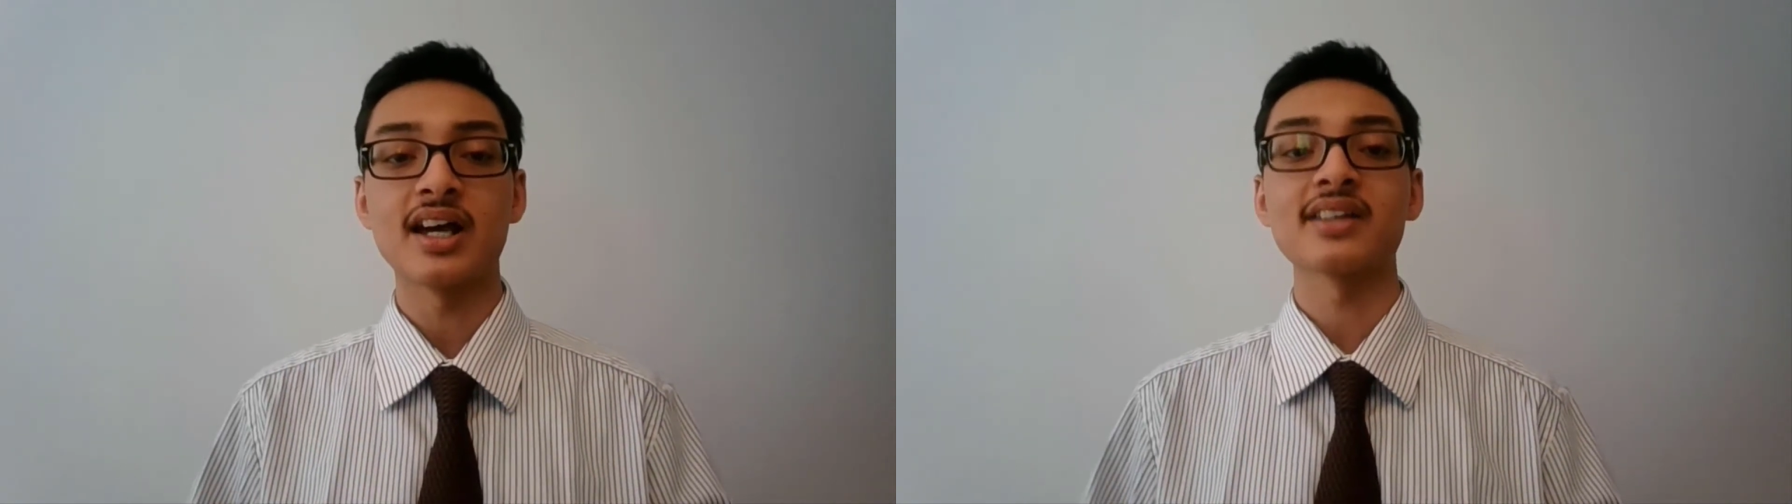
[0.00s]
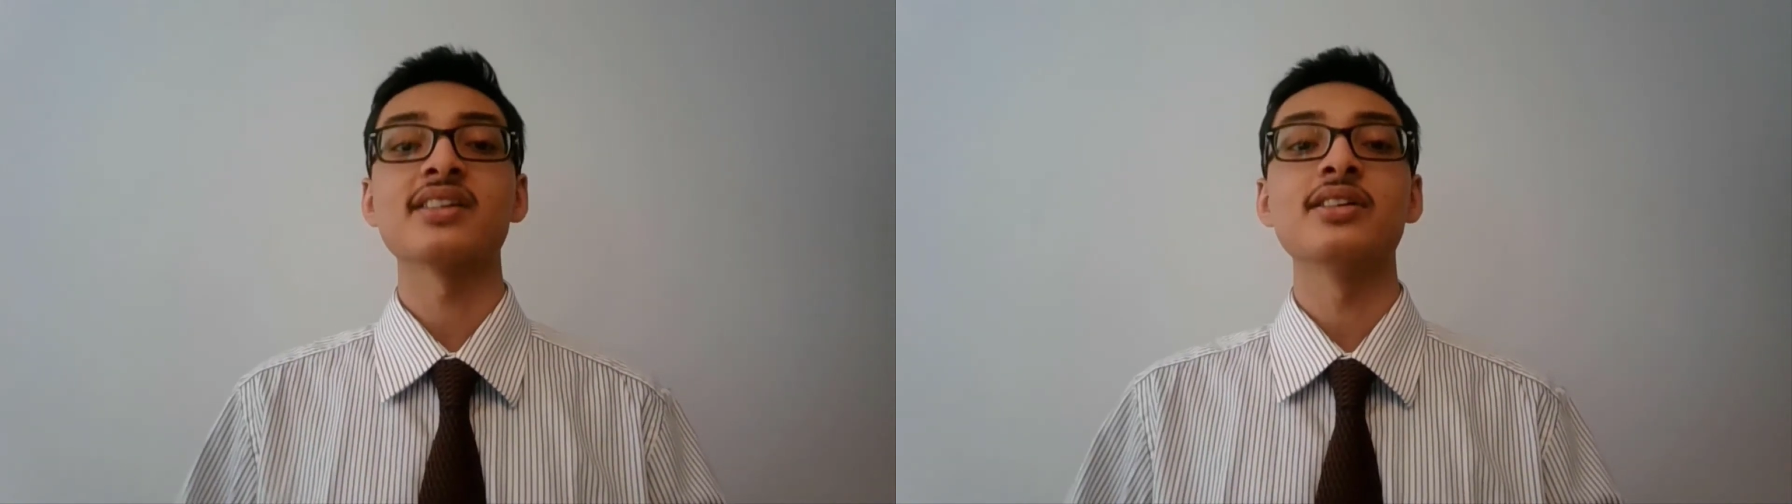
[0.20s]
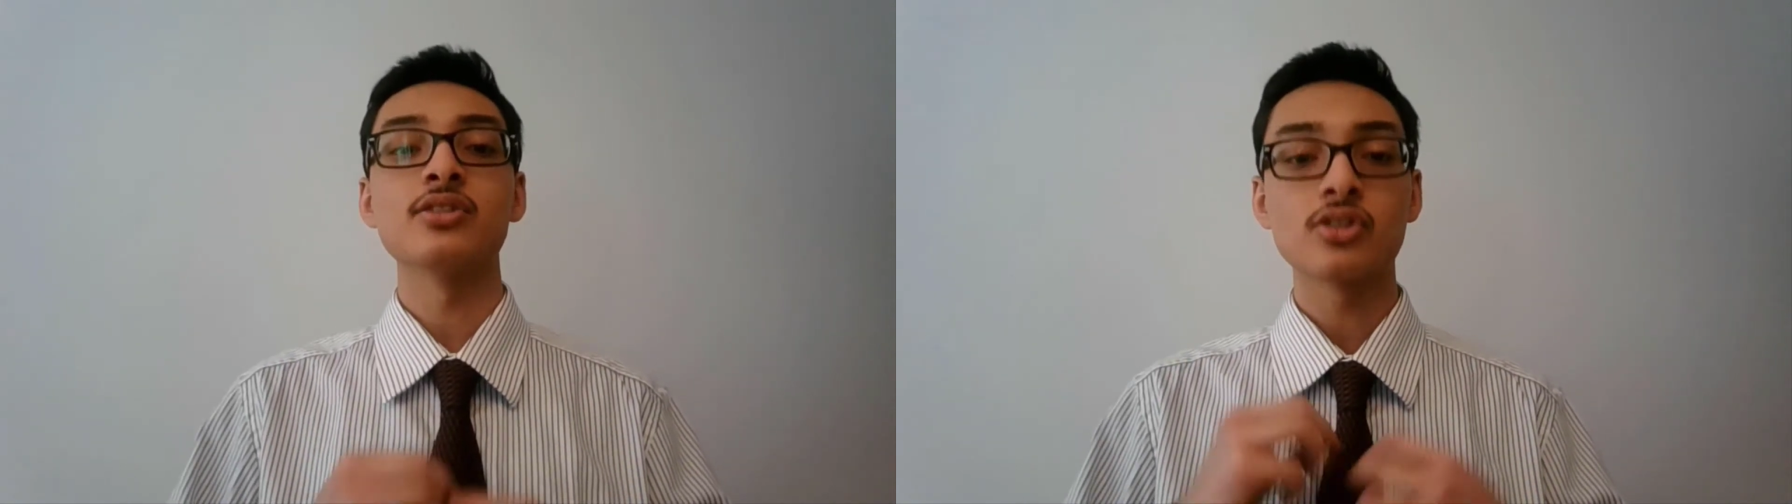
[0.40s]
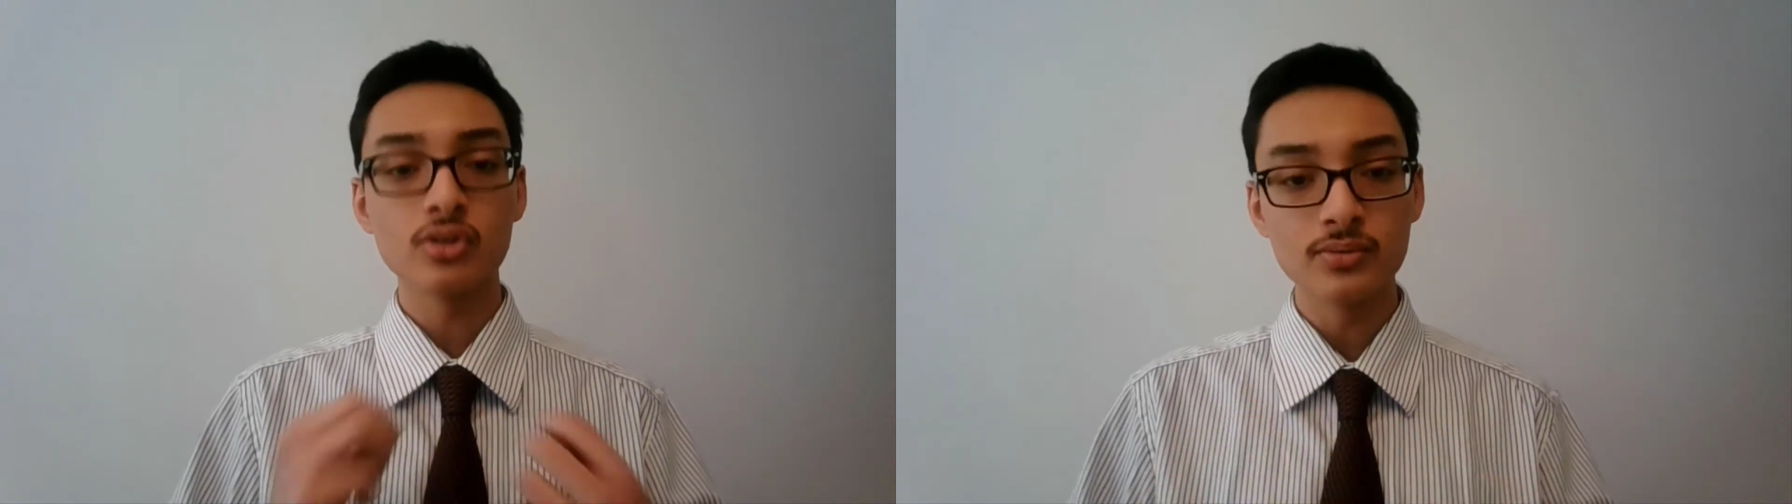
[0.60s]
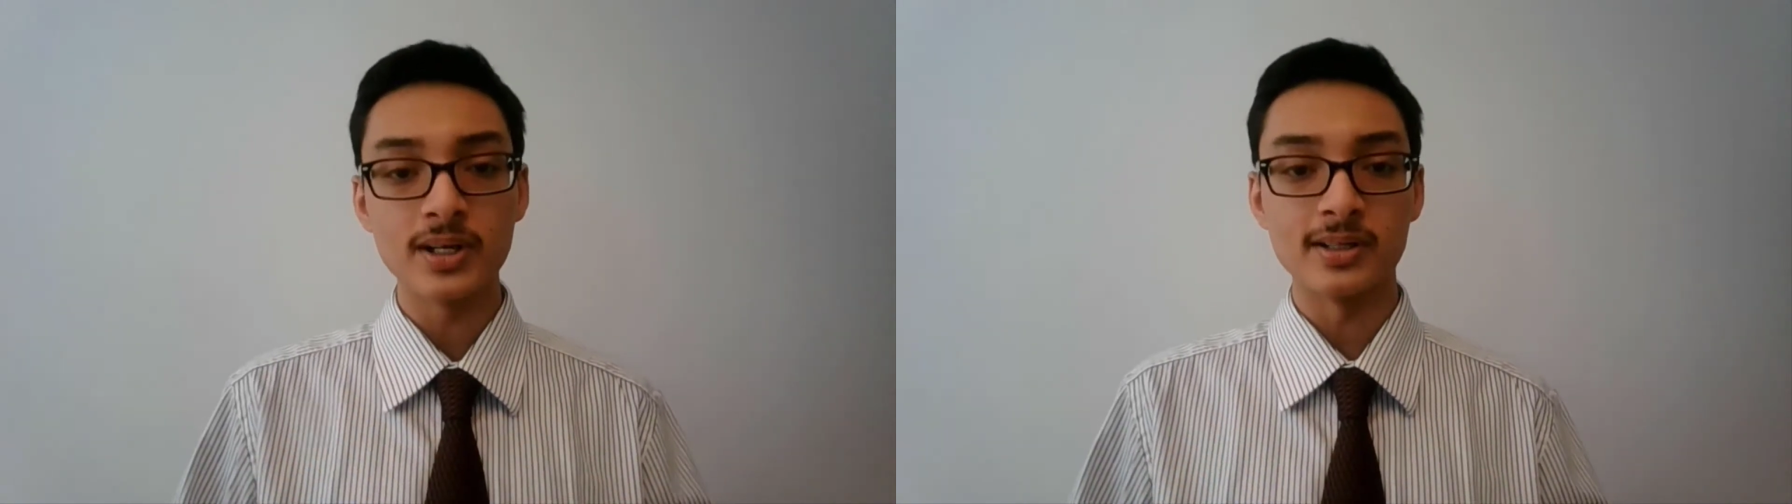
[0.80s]
in 2
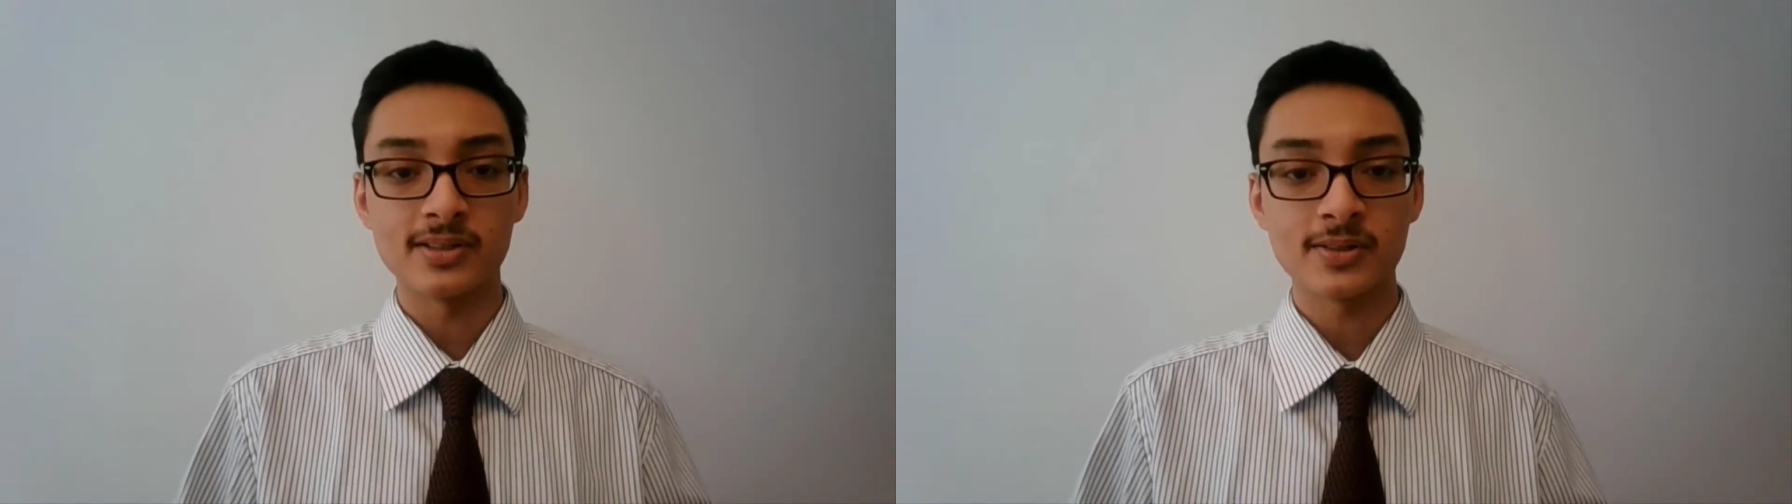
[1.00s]
minutes,